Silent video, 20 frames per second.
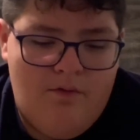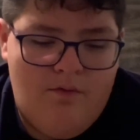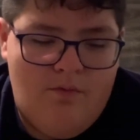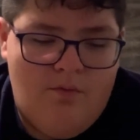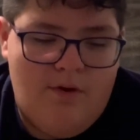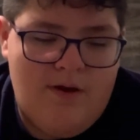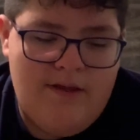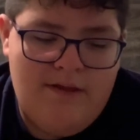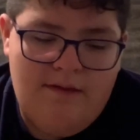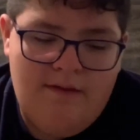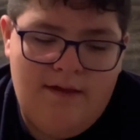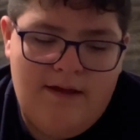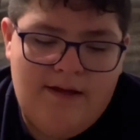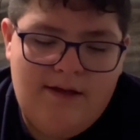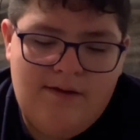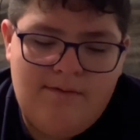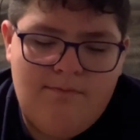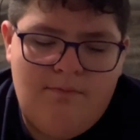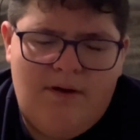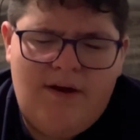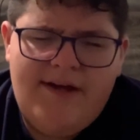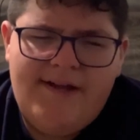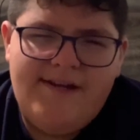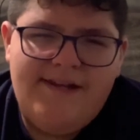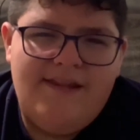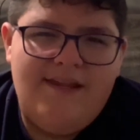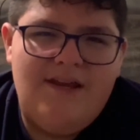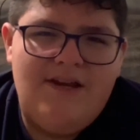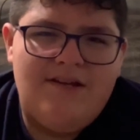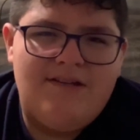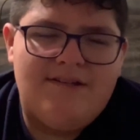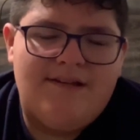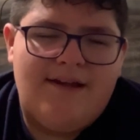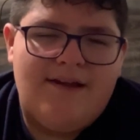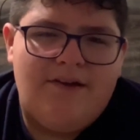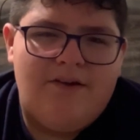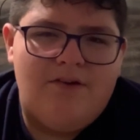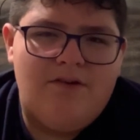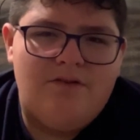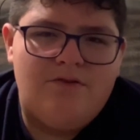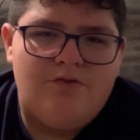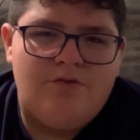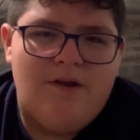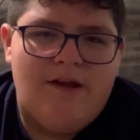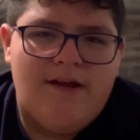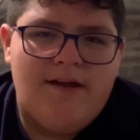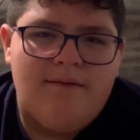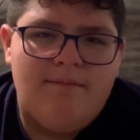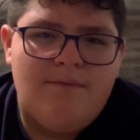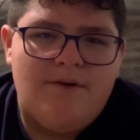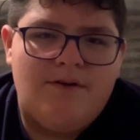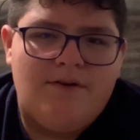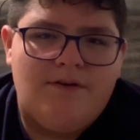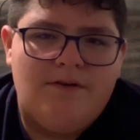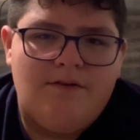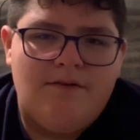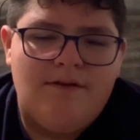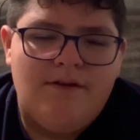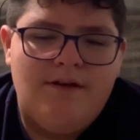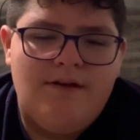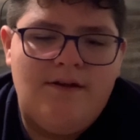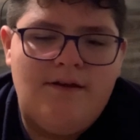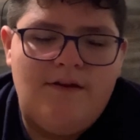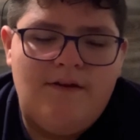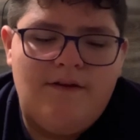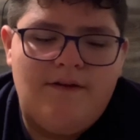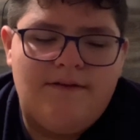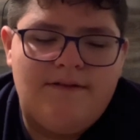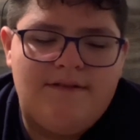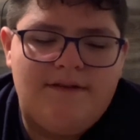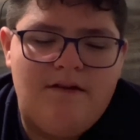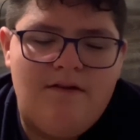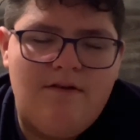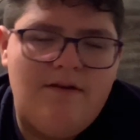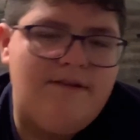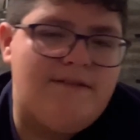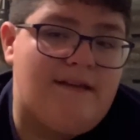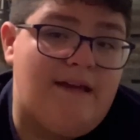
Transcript: well, I bought the entire Dragon Ball series.